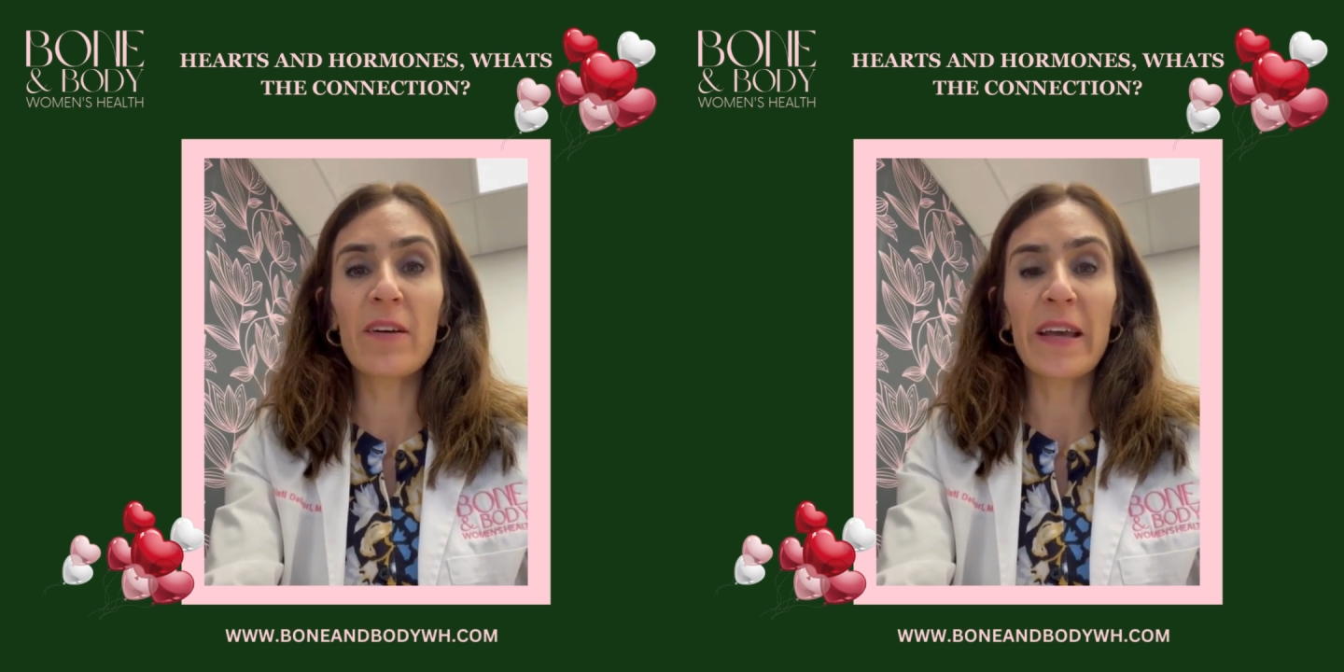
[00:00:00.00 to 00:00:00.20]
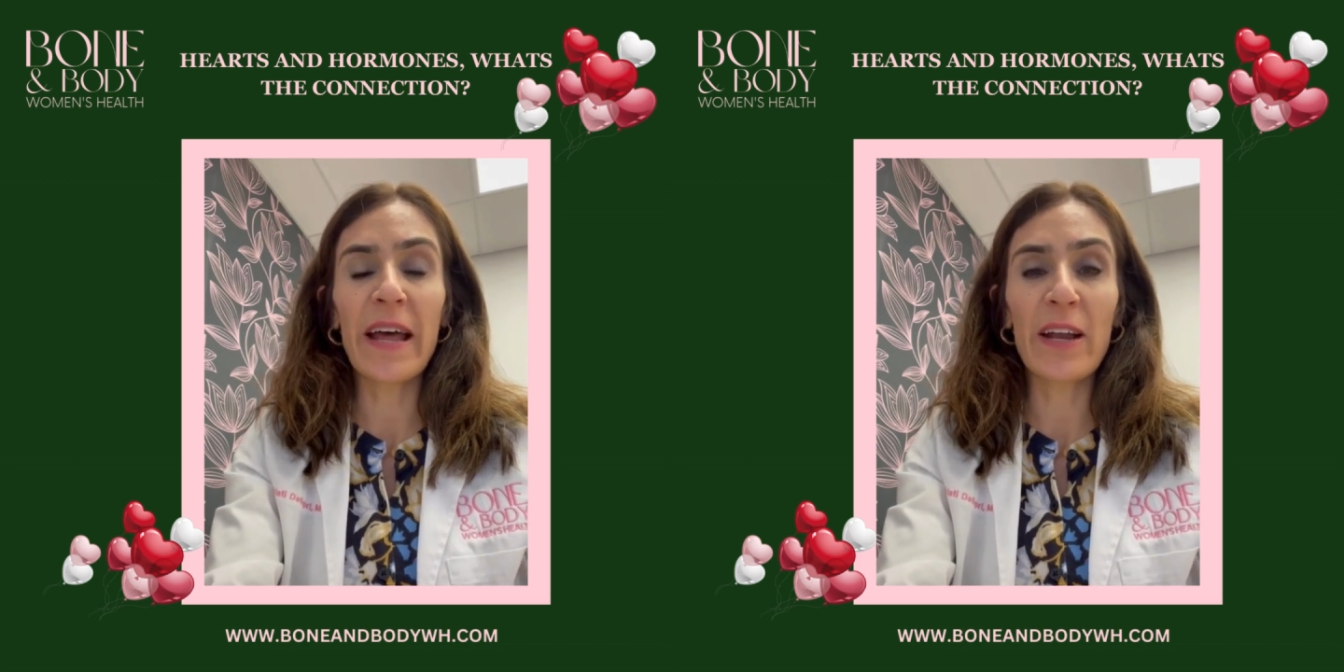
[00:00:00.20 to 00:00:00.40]

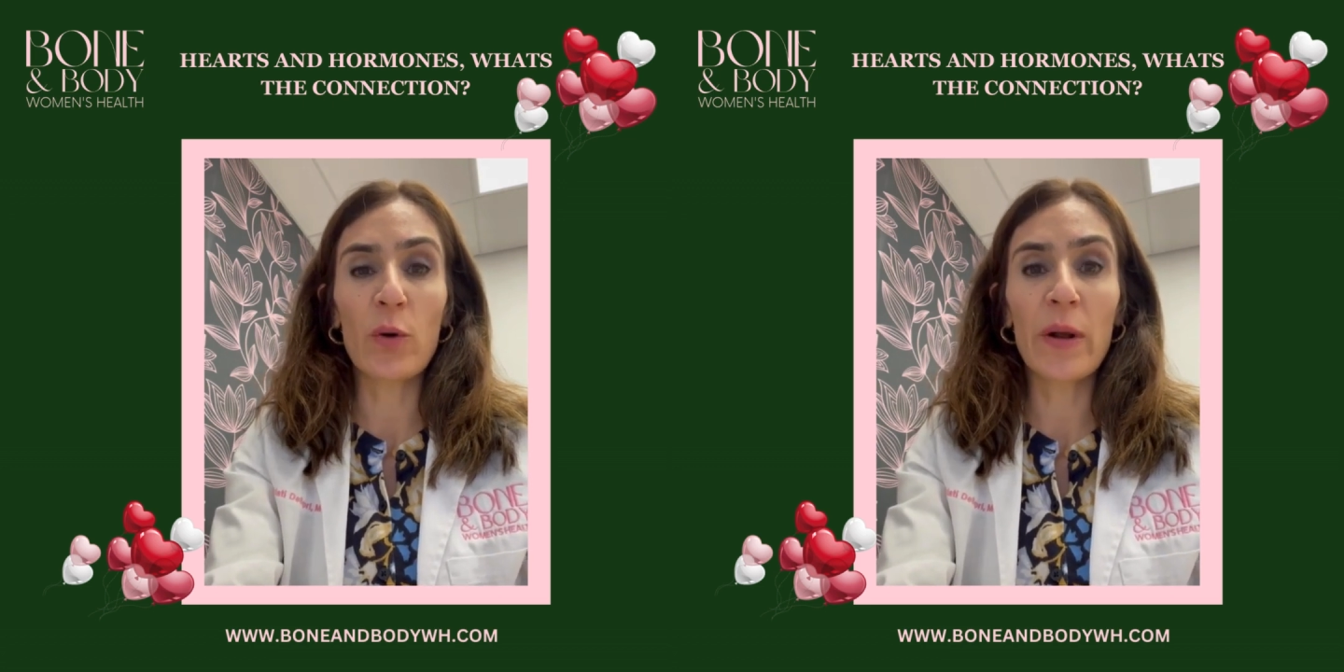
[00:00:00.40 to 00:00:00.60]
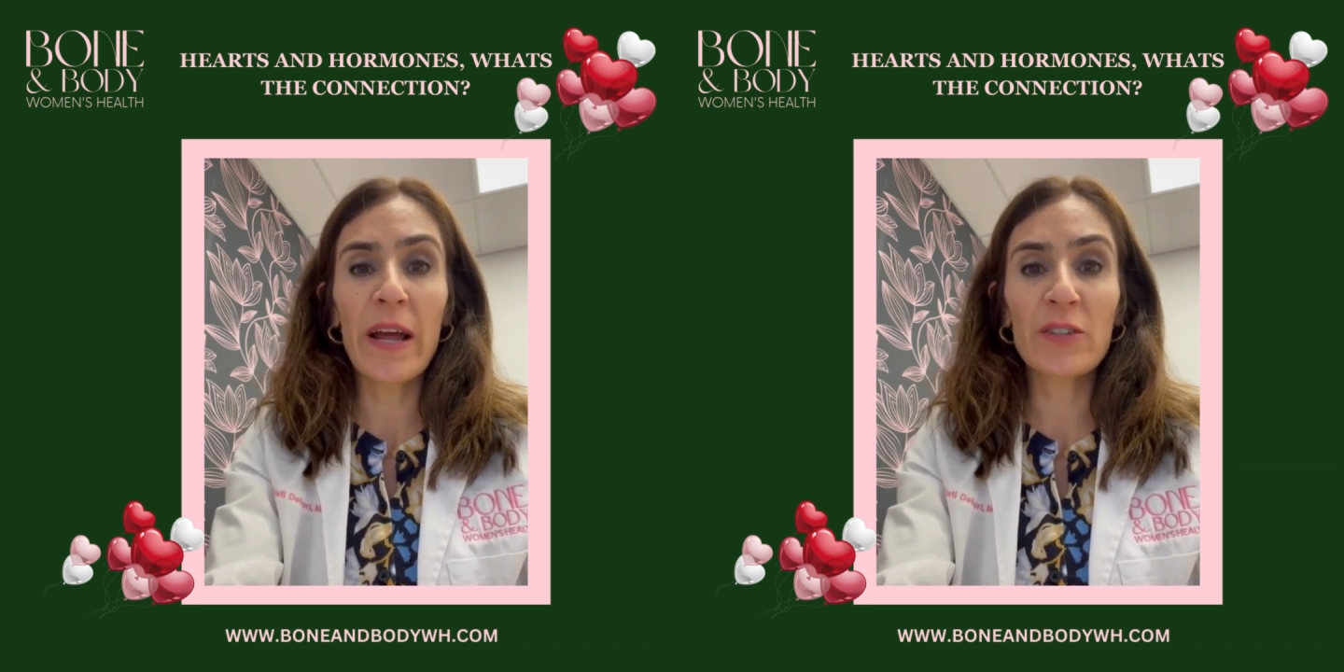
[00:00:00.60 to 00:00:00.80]
get
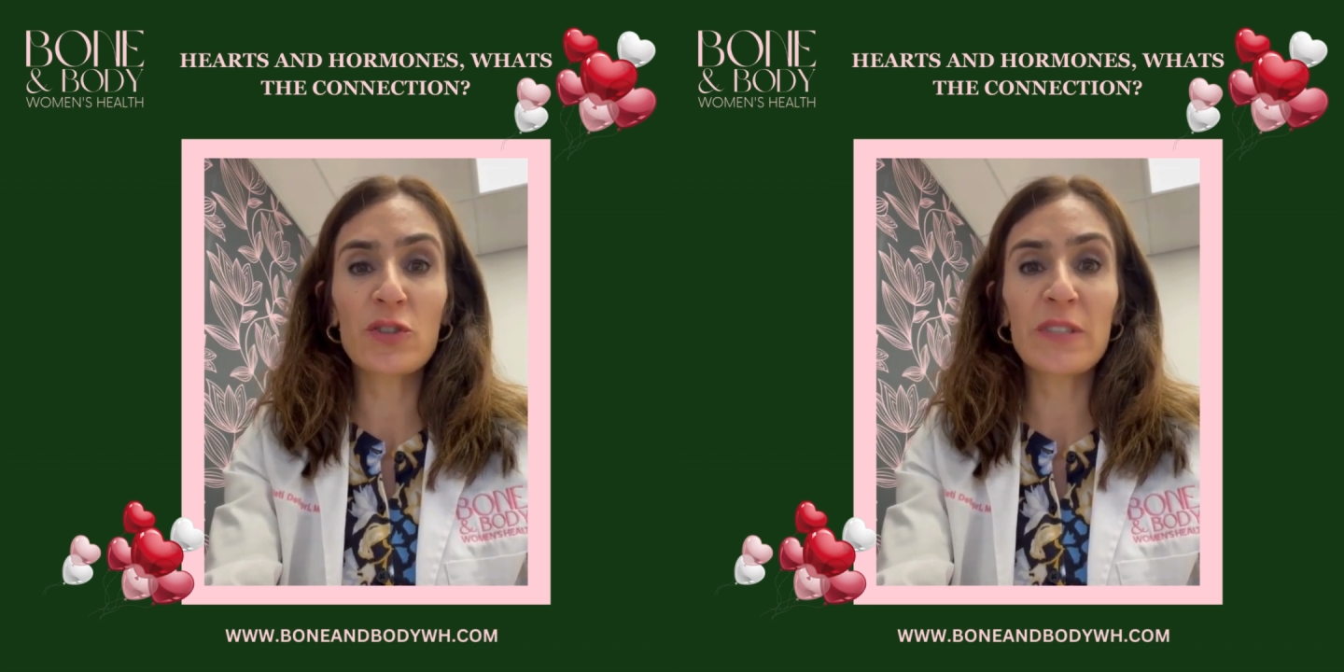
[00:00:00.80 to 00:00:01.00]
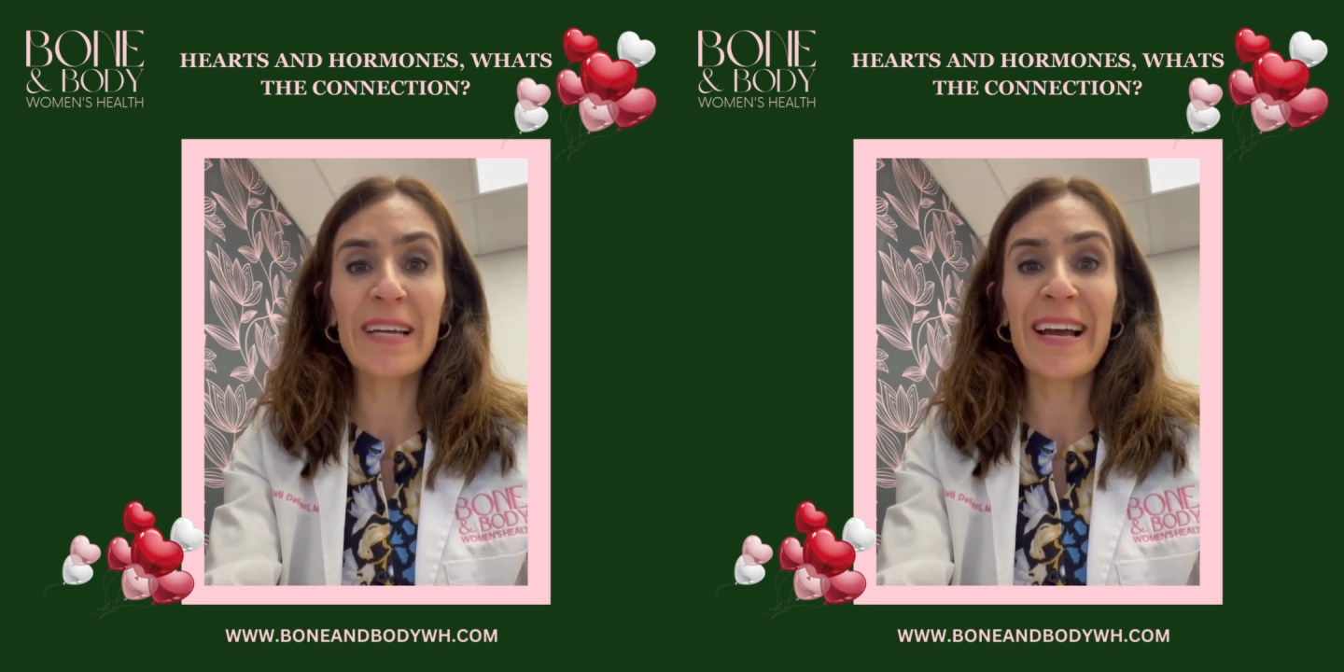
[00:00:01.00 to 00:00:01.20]
adequate
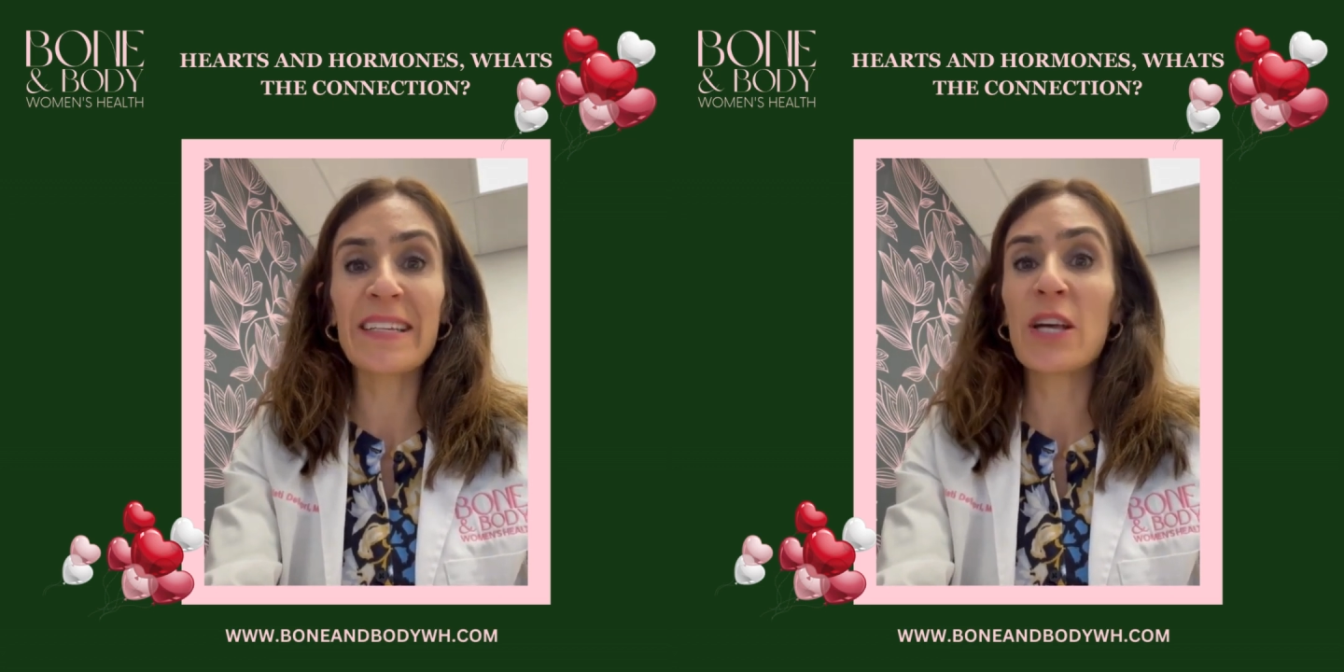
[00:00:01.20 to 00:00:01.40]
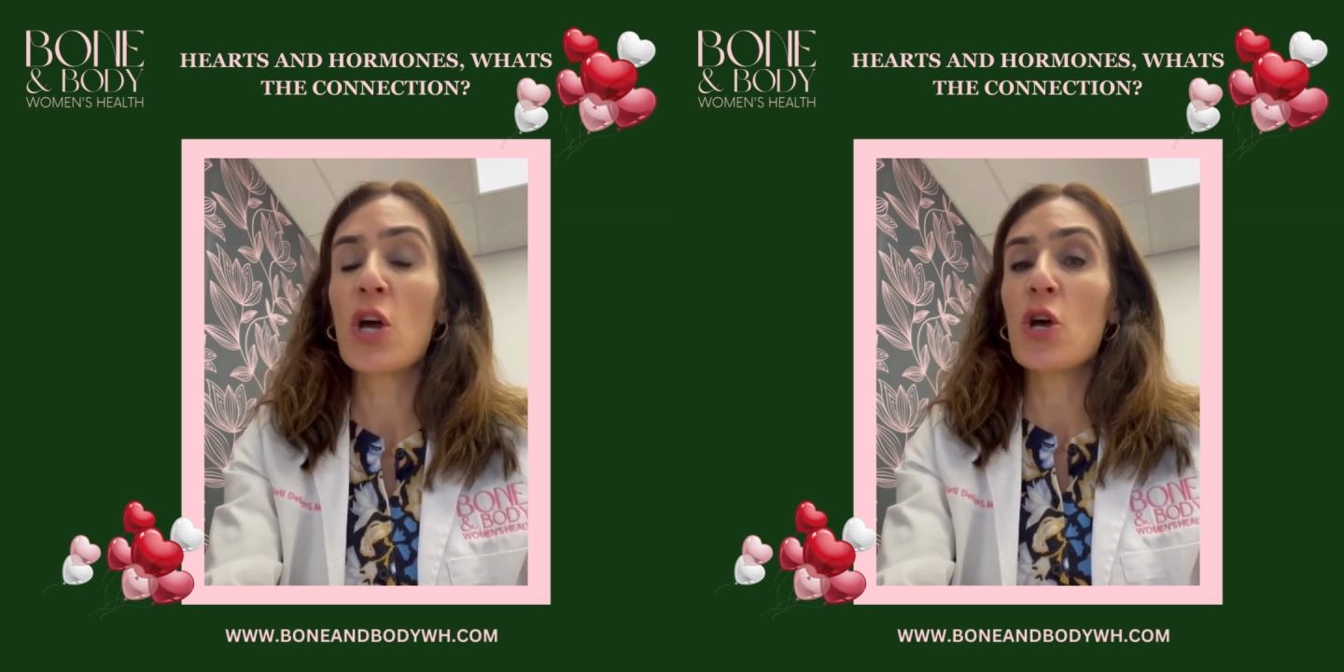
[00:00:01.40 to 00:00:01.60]
exercise,